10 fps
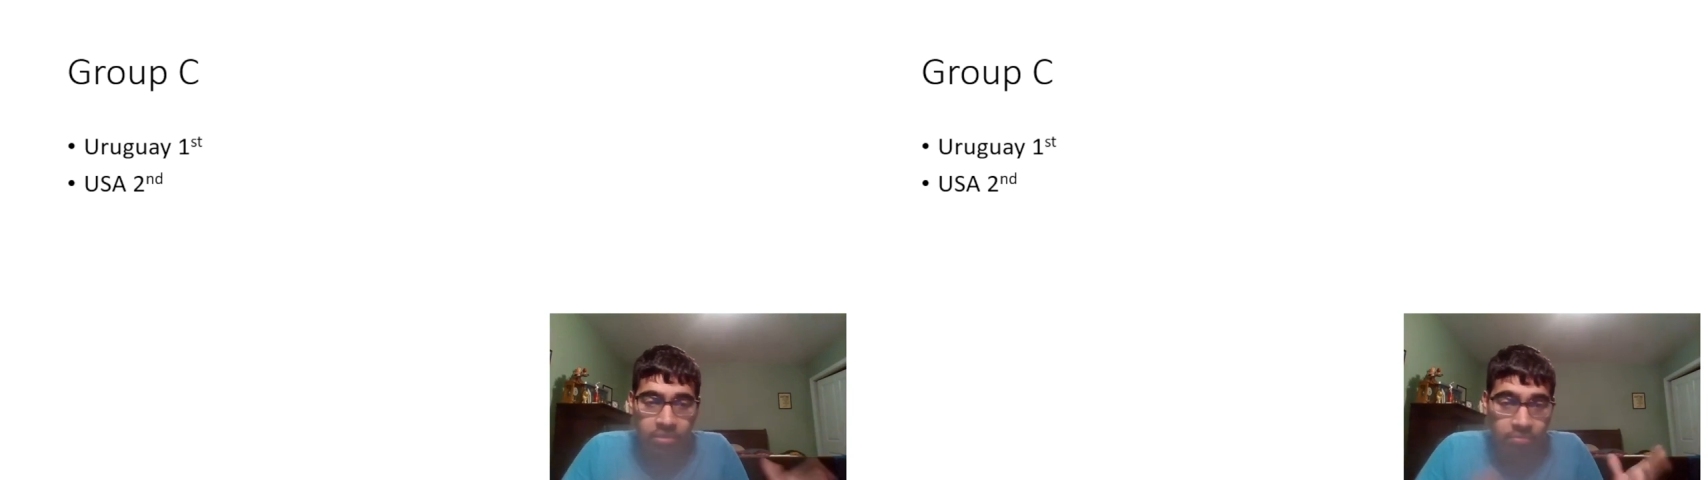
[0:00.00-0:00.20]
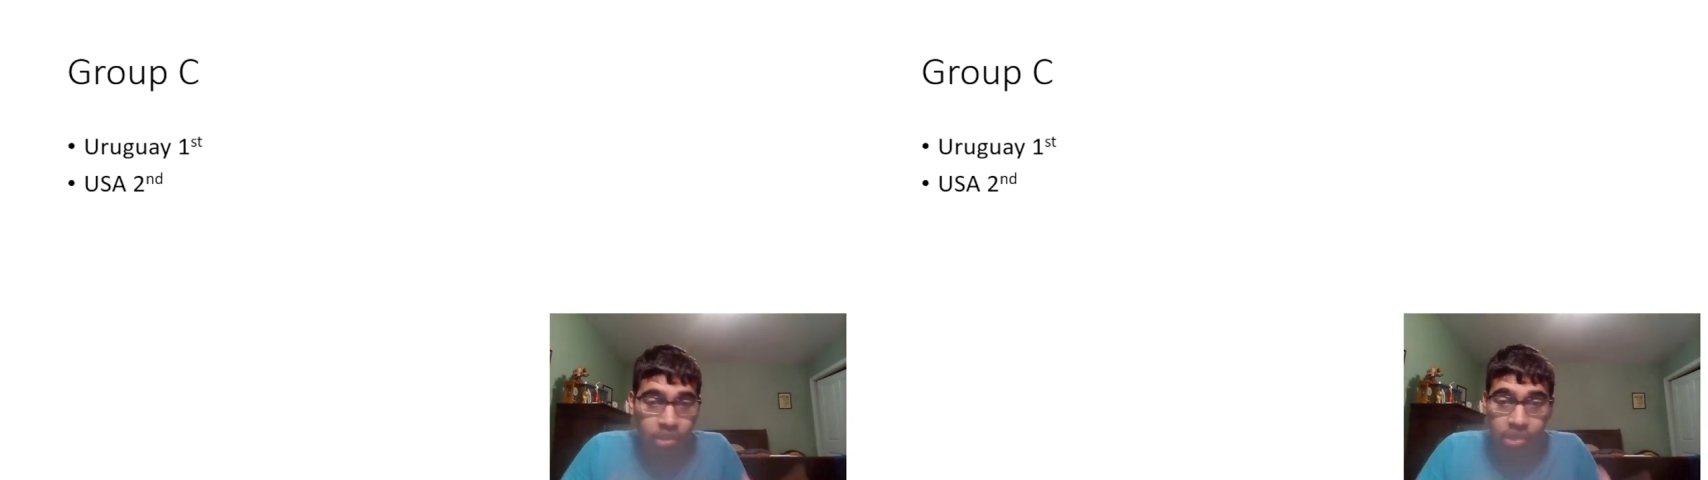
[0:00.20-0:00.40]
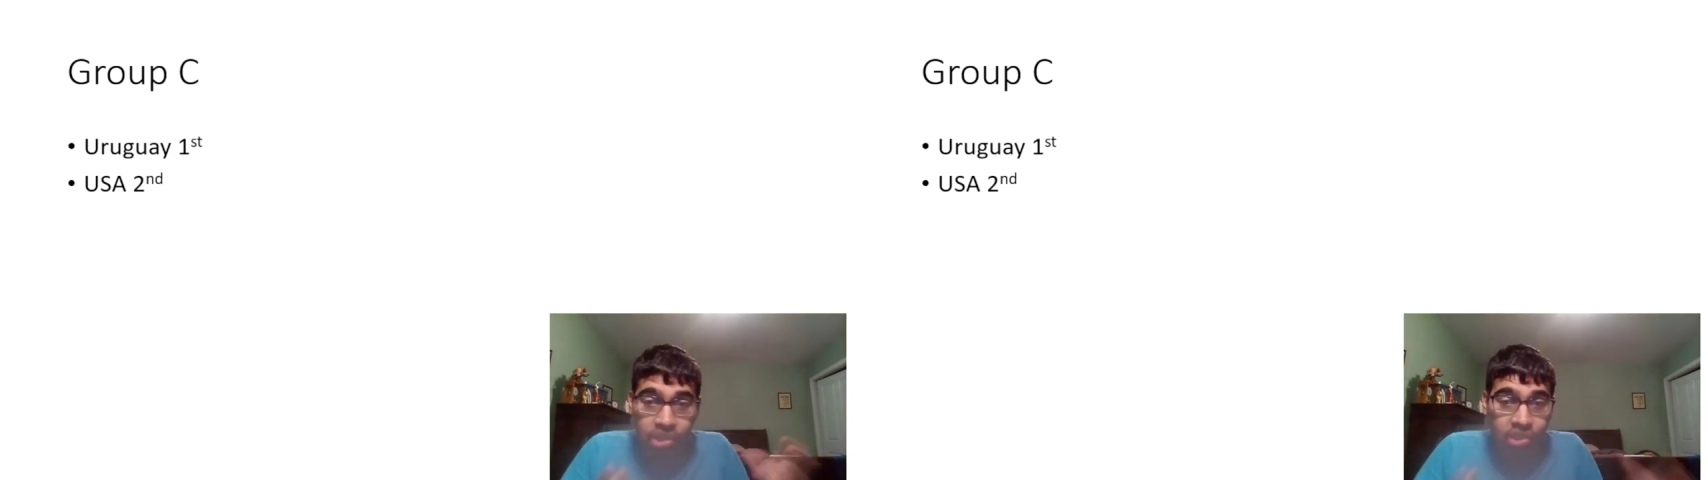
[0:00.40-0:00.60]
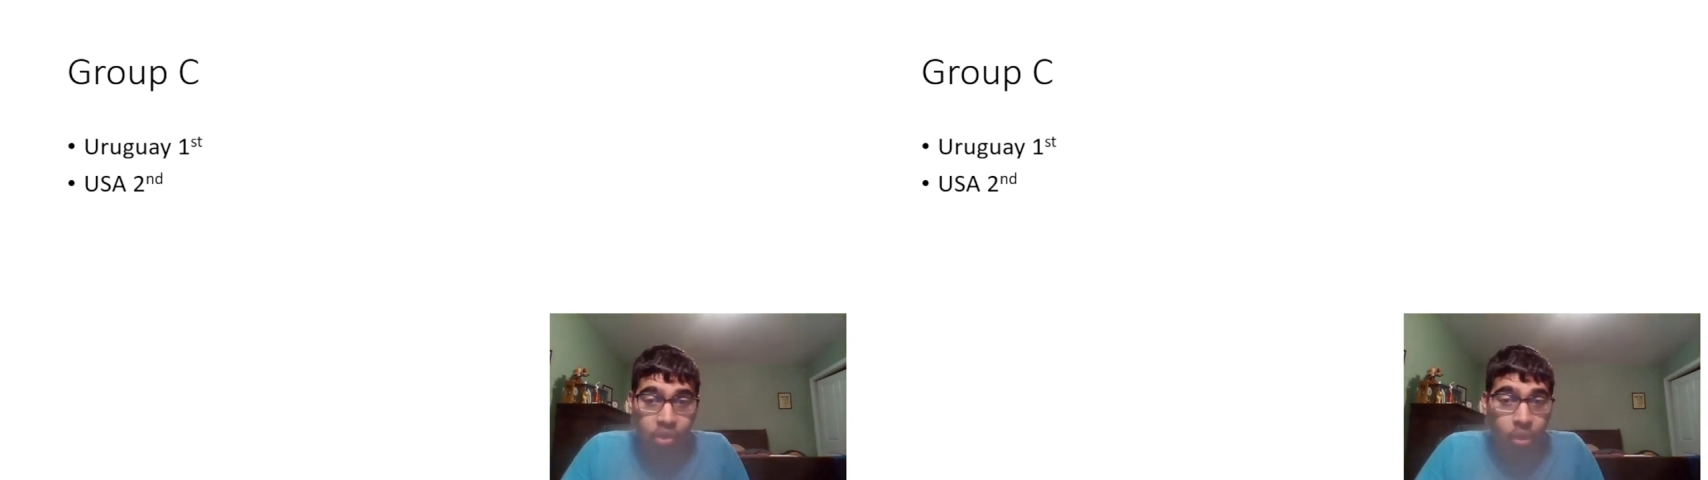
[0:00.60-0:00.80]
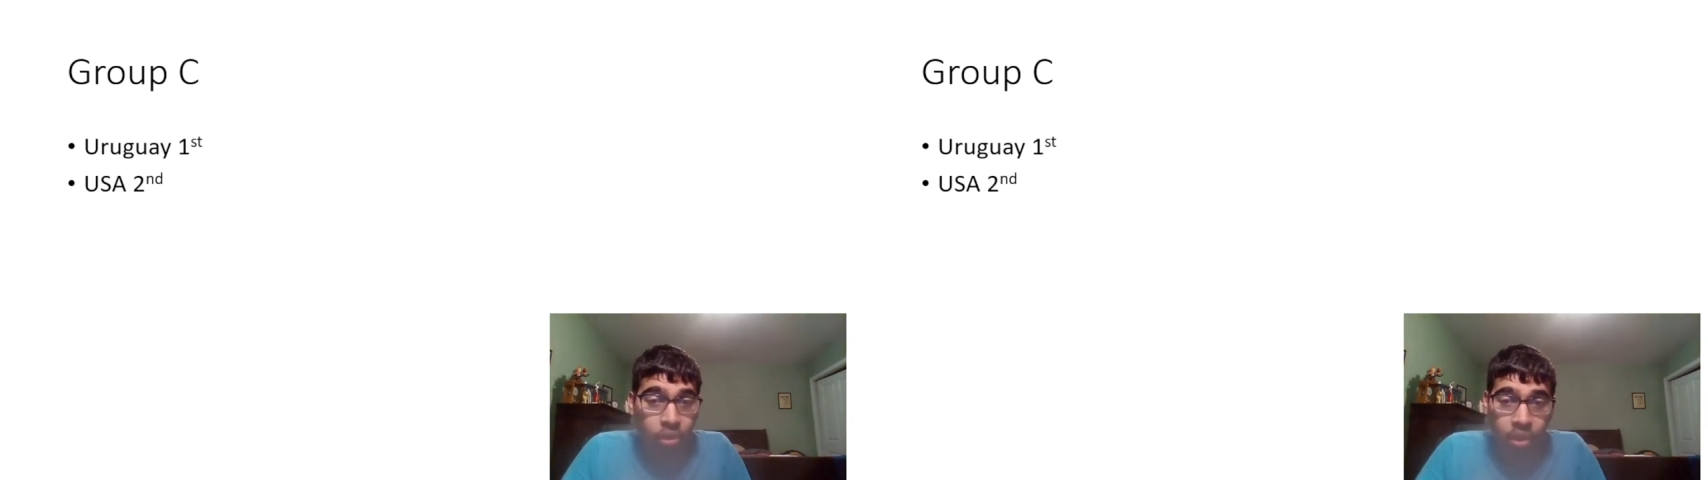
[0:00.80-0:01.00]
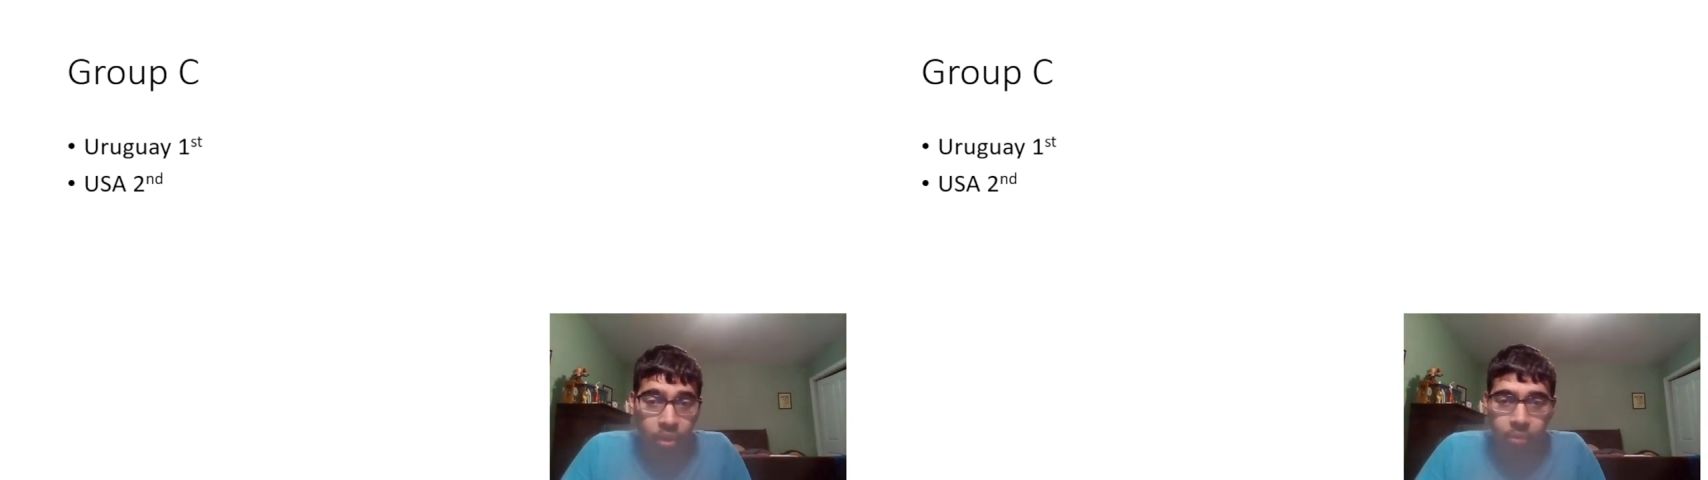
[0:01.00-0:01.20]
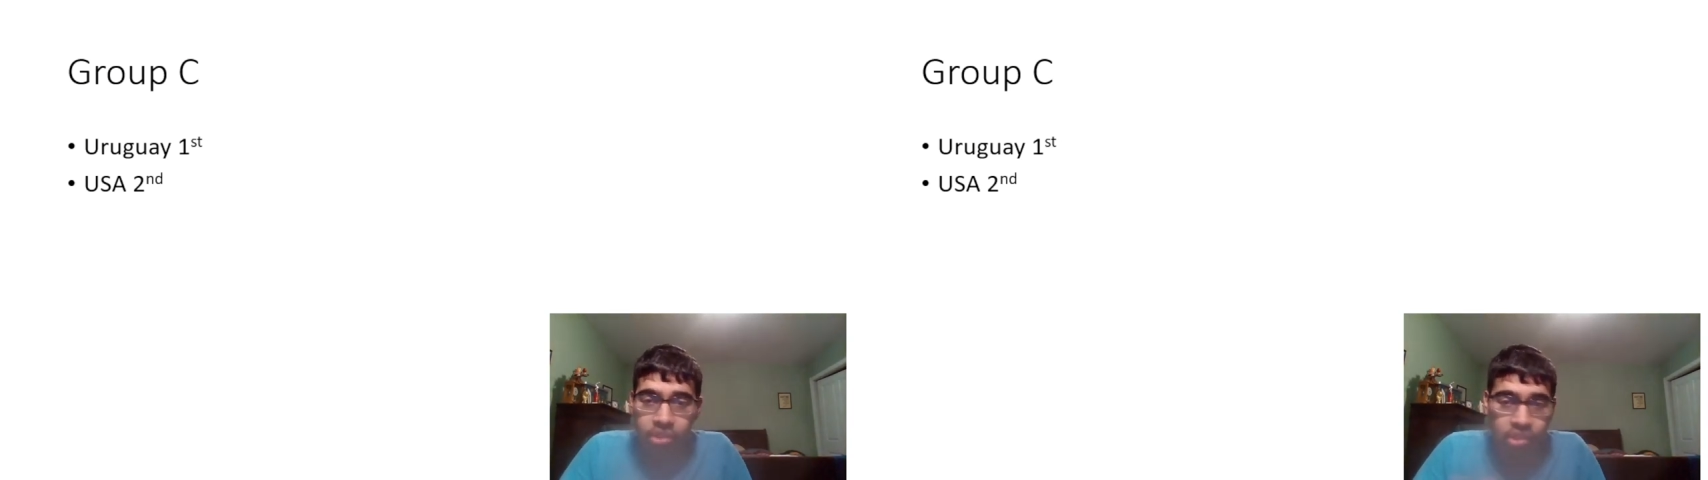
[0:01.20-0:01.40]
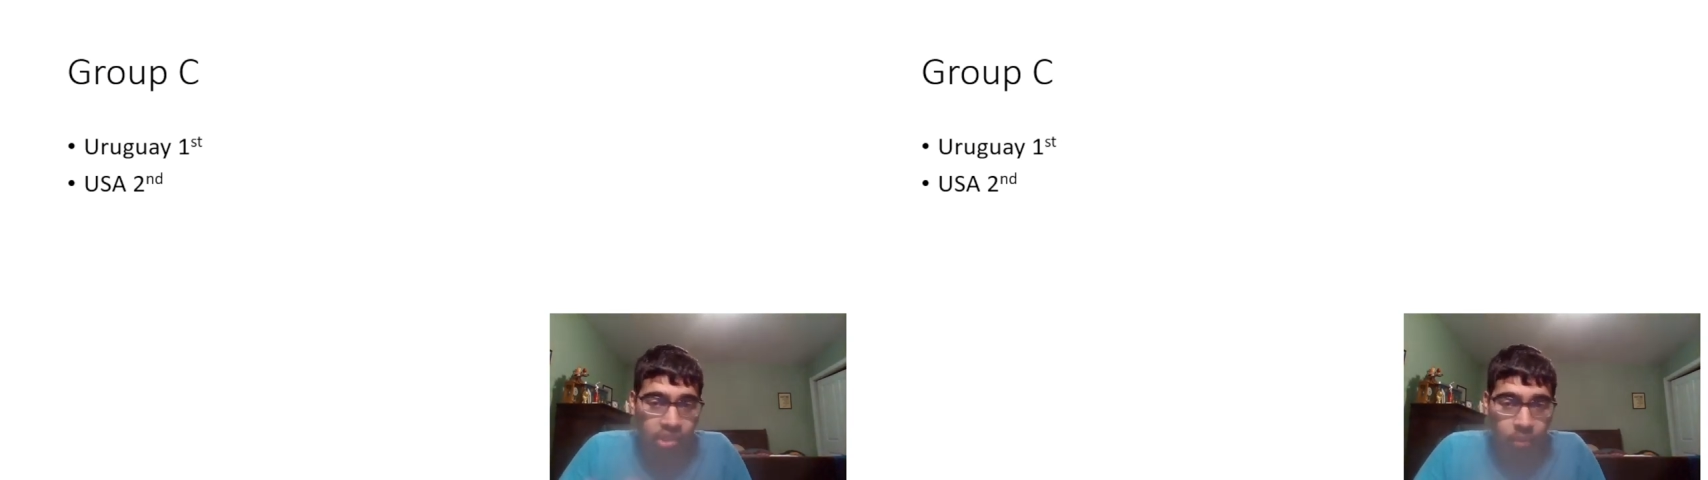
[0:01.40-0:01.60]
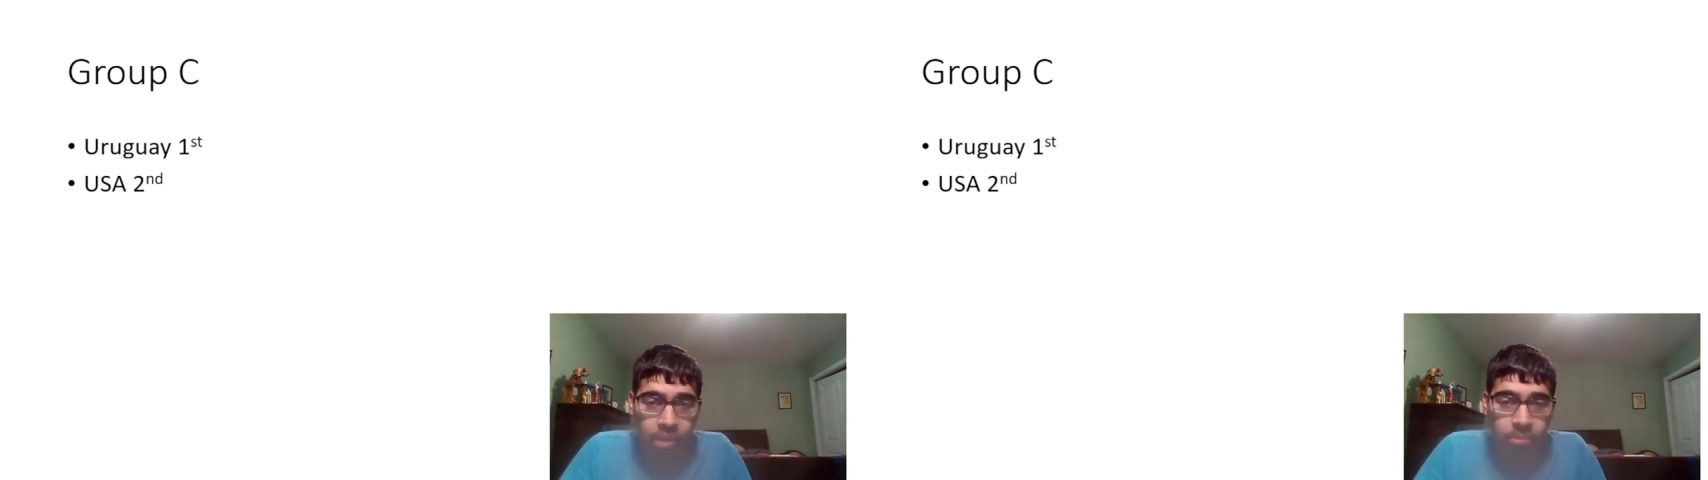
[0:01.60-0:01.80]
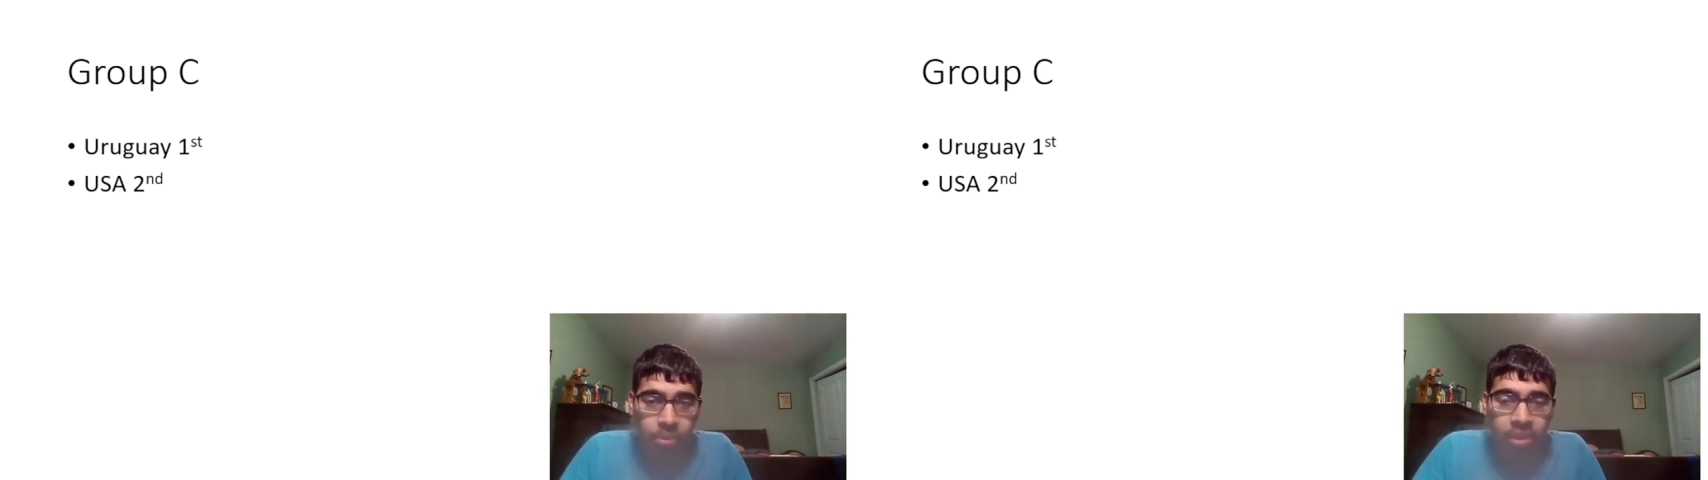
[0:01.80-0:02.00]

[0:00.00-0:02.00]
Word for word: just this year alone, which is incredible.